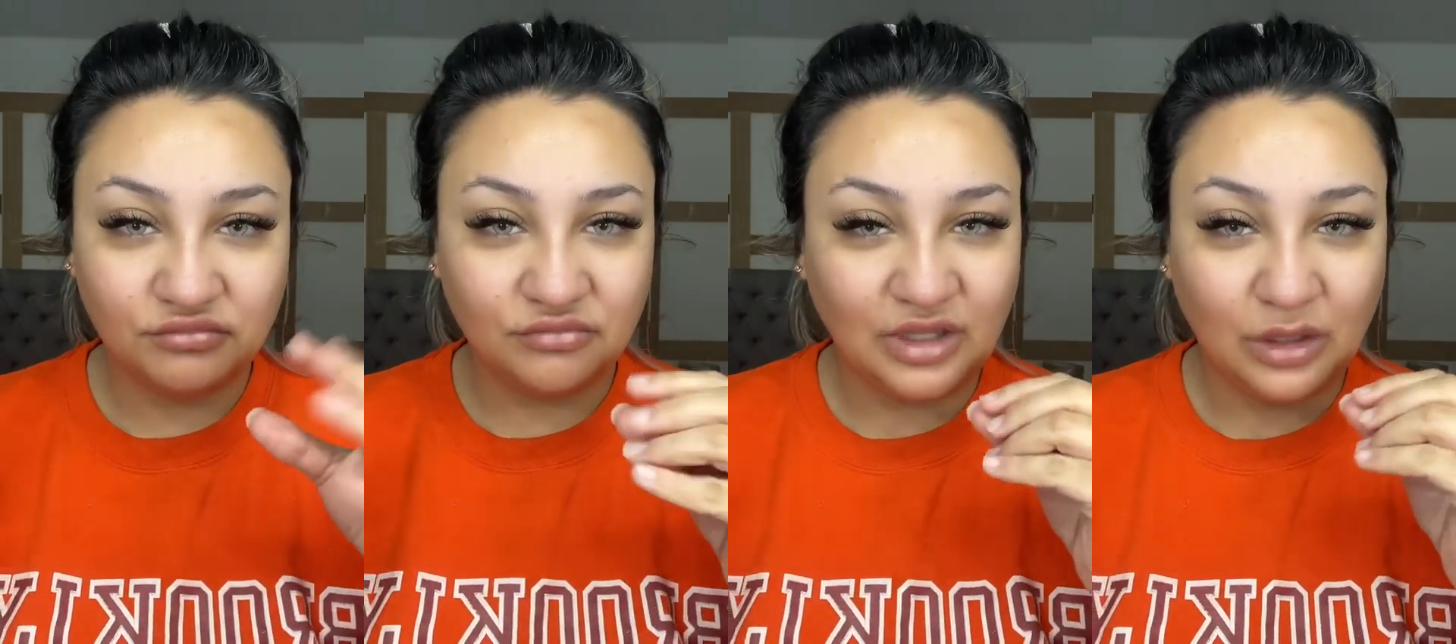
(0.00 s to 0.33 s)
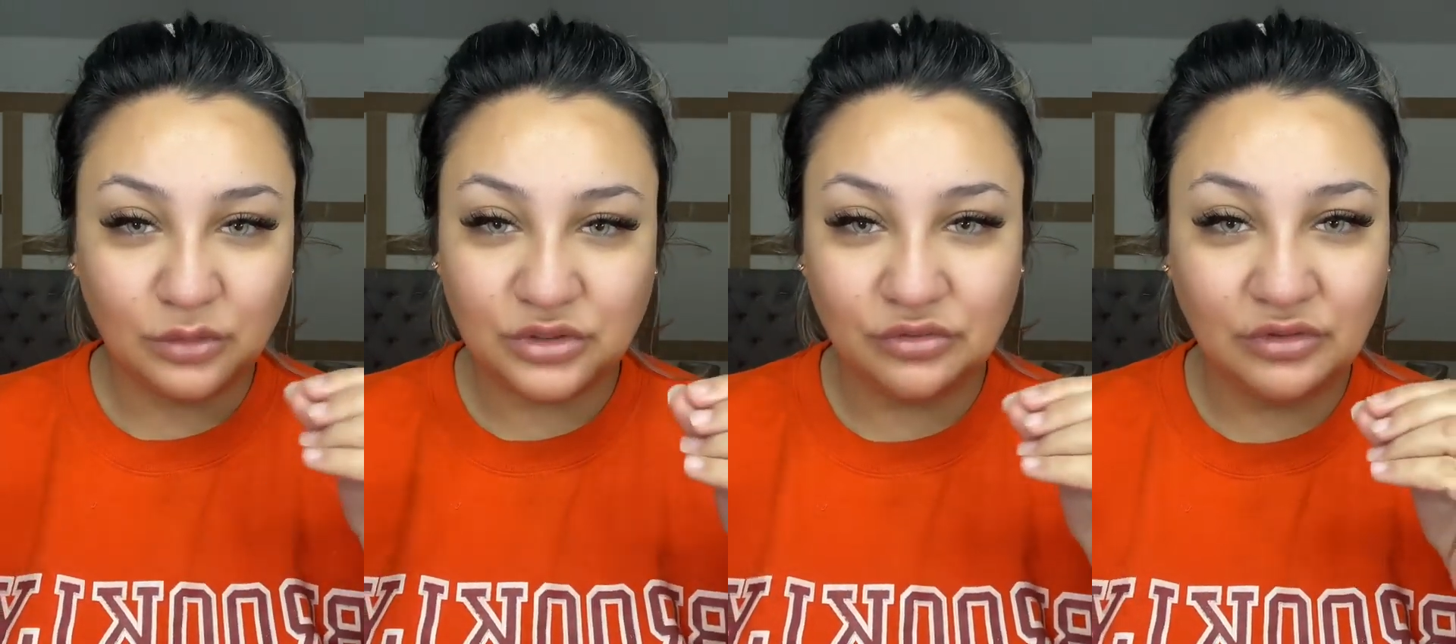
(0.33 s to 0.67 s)

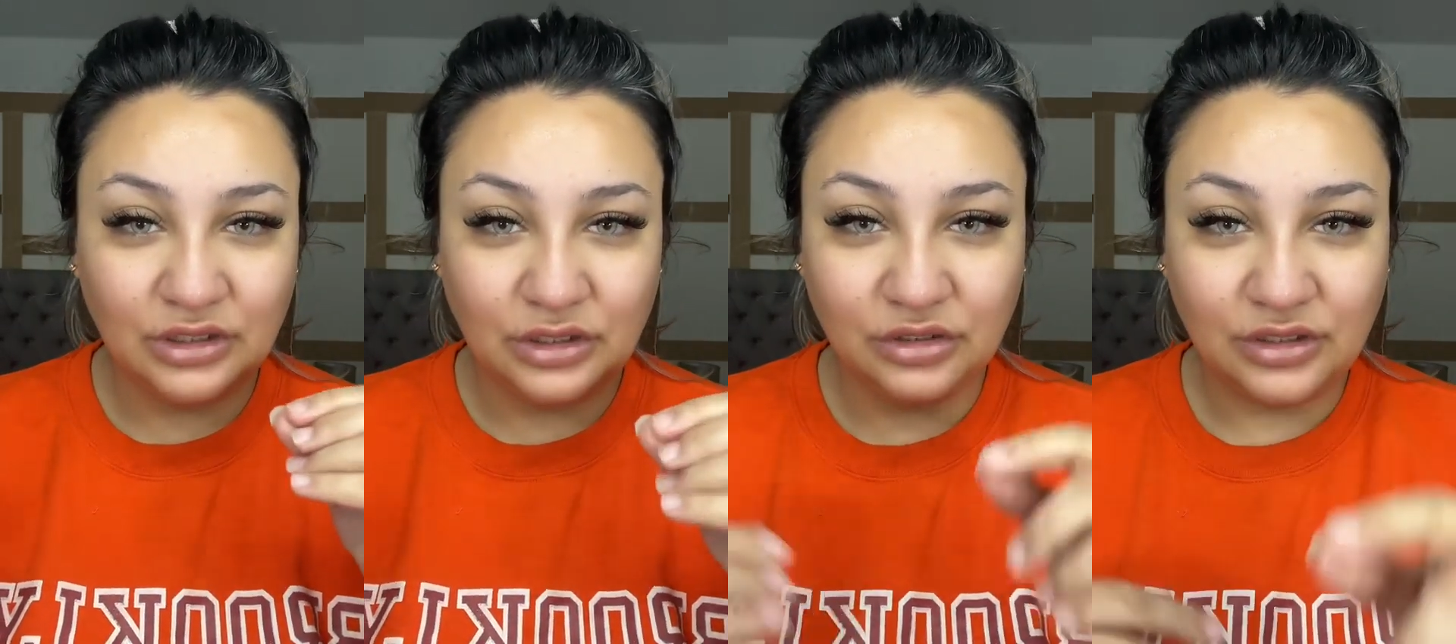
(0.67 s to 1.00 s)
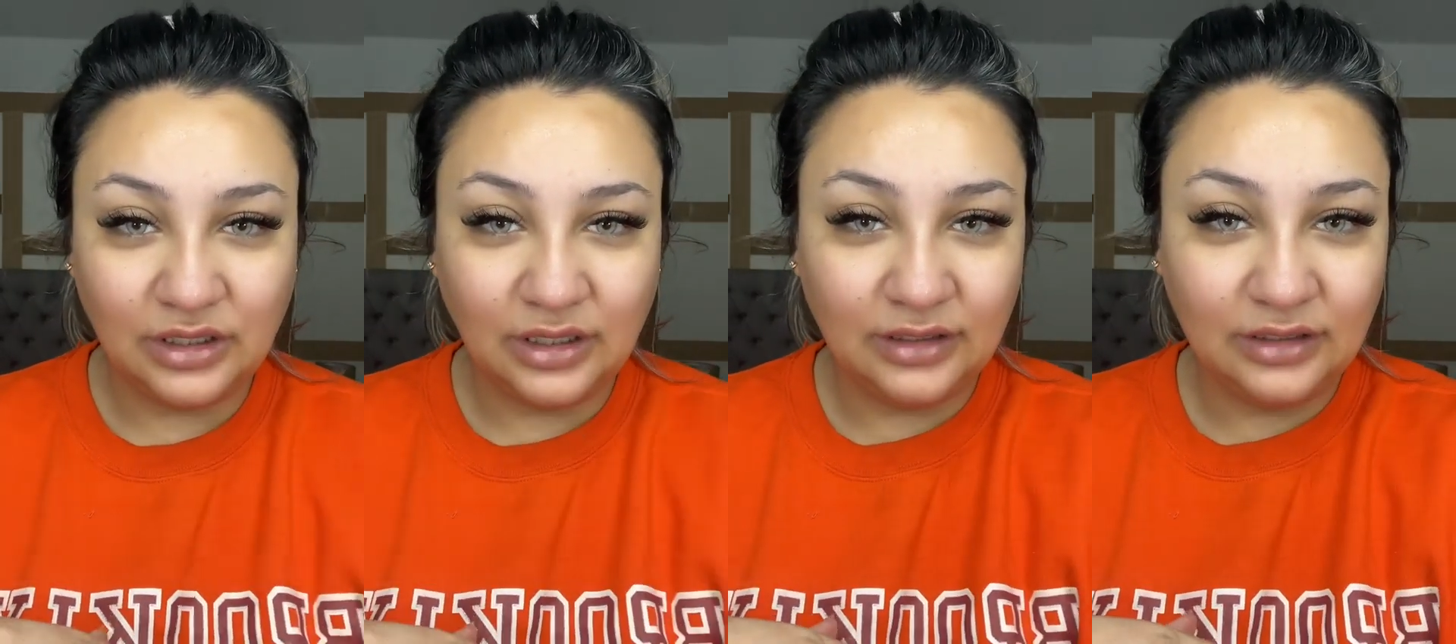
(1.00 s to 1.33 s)
was really good at
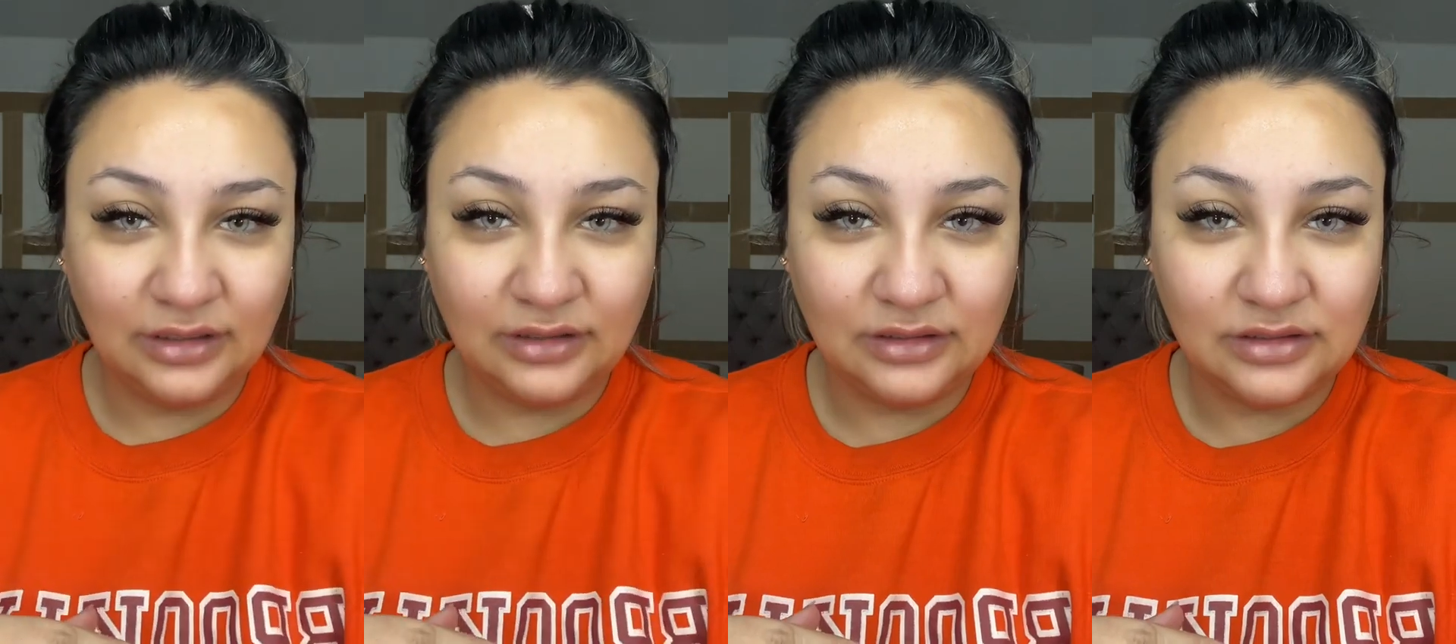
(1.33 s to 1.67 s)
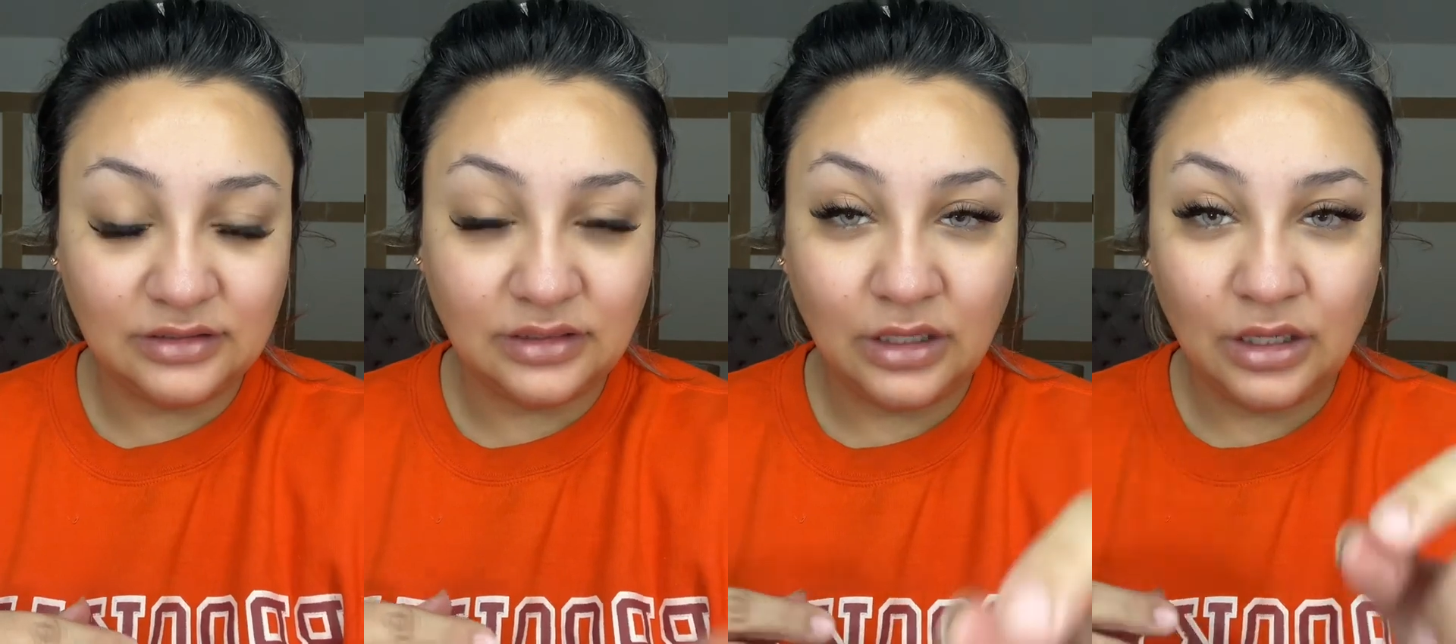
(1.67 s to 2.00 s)
eyeliners,
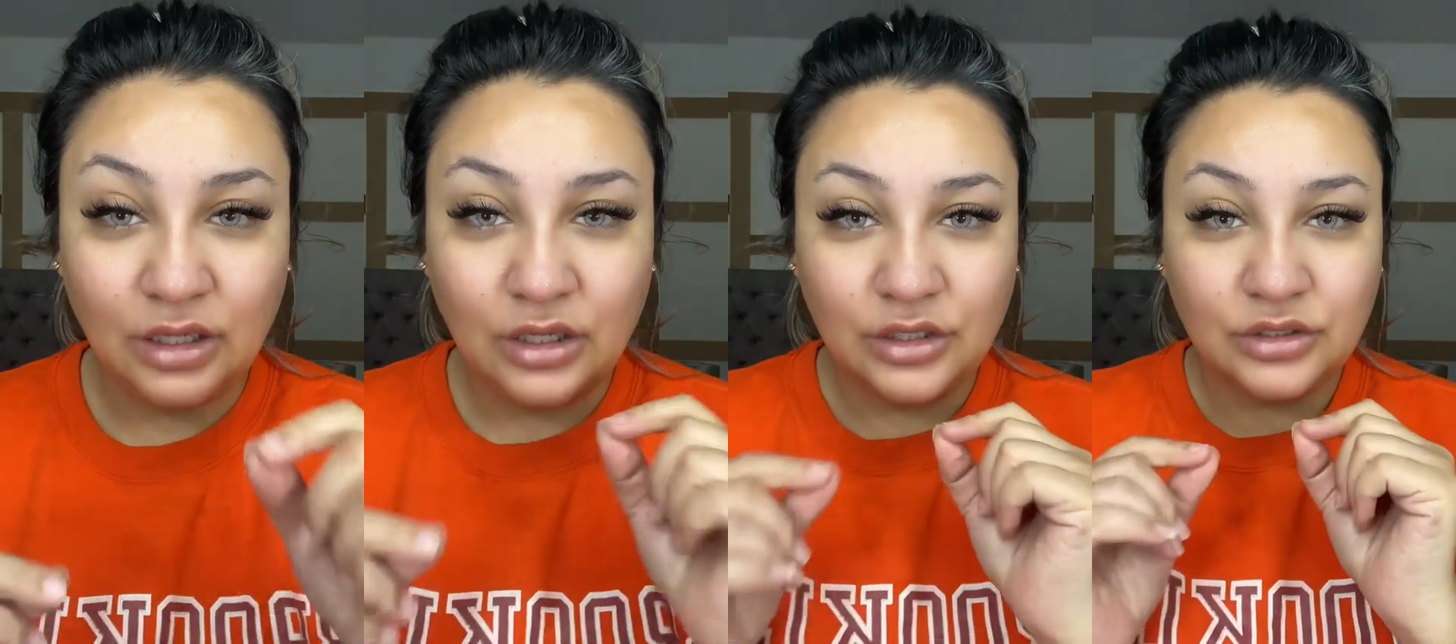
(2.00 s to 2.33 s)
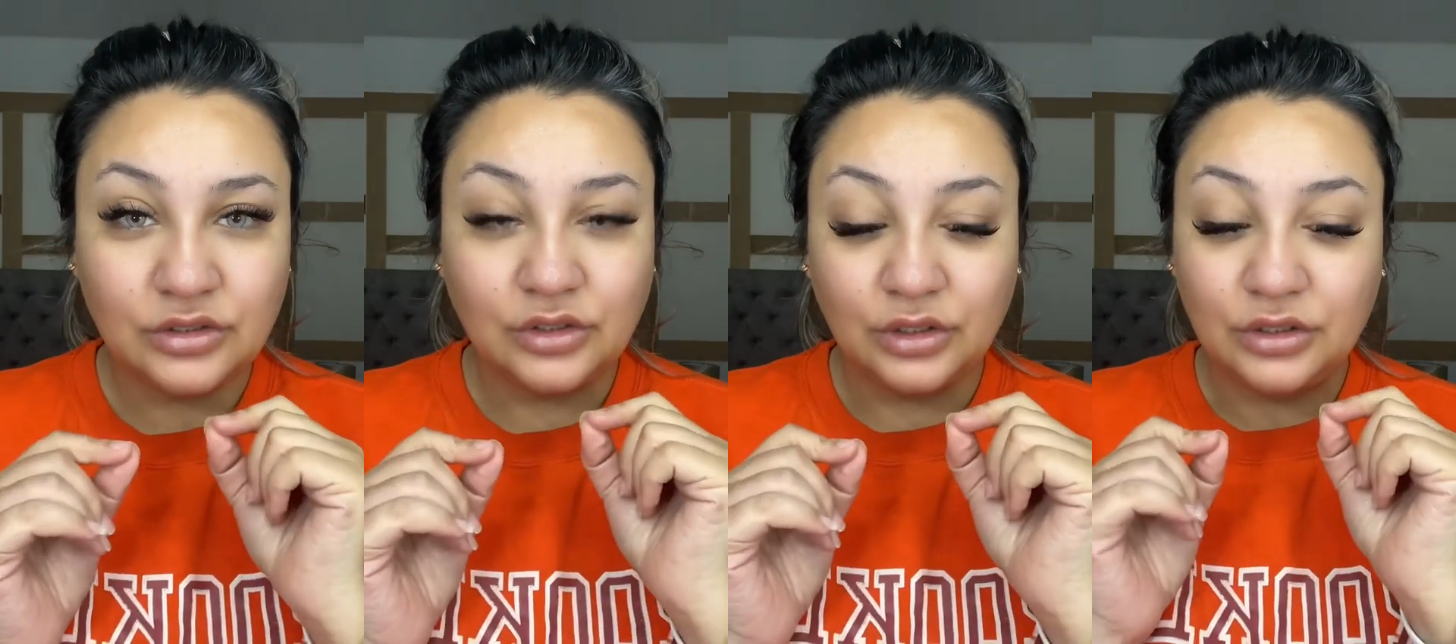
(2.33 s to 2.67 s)

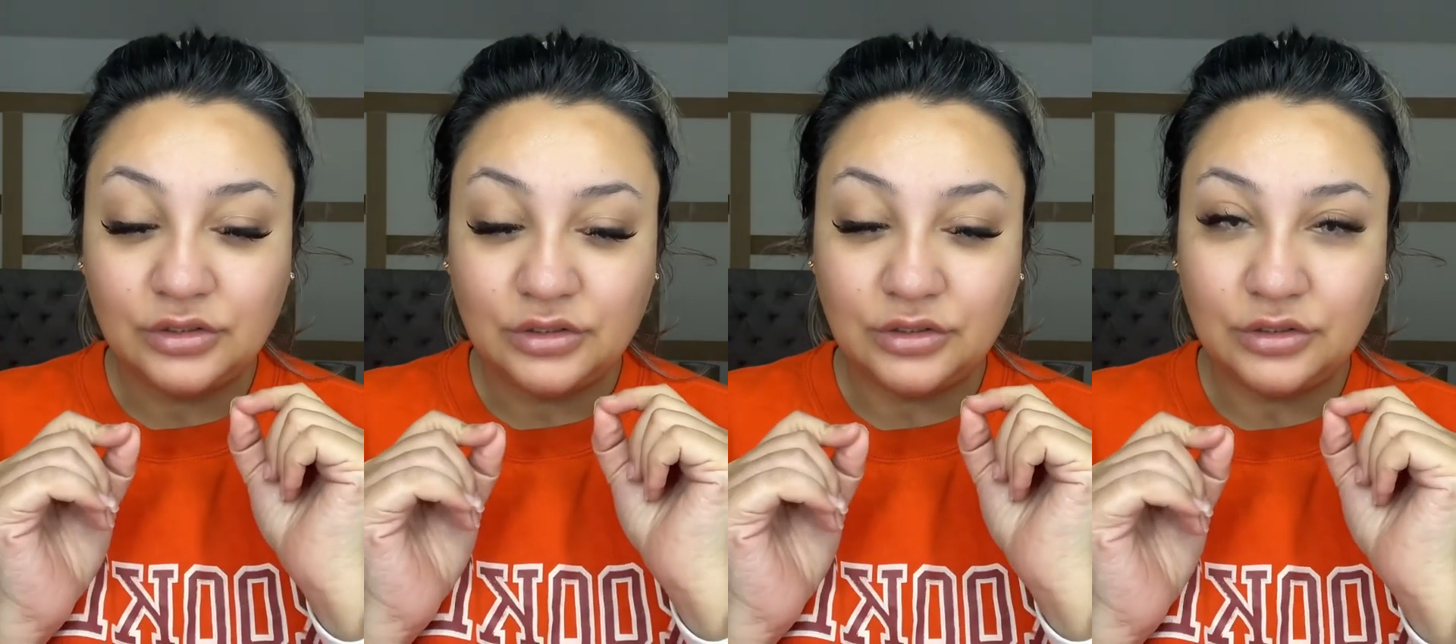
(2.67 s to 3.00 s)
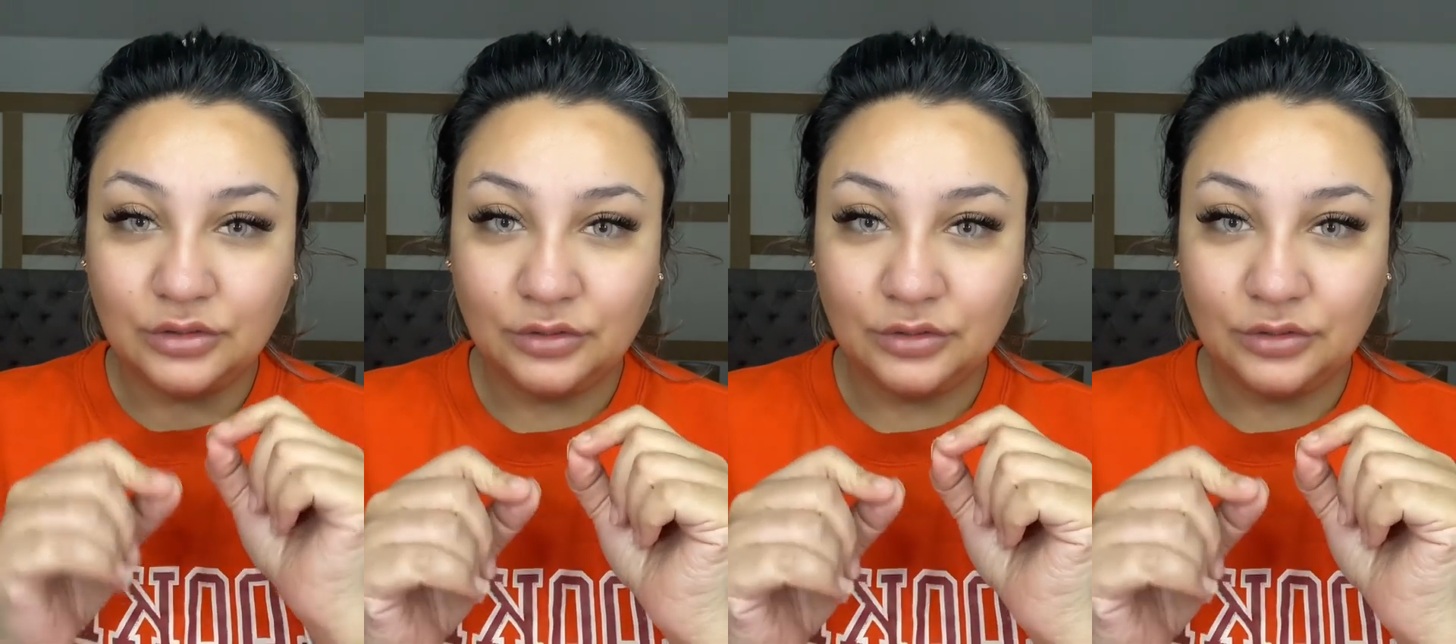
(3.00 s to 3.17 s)
so I used to do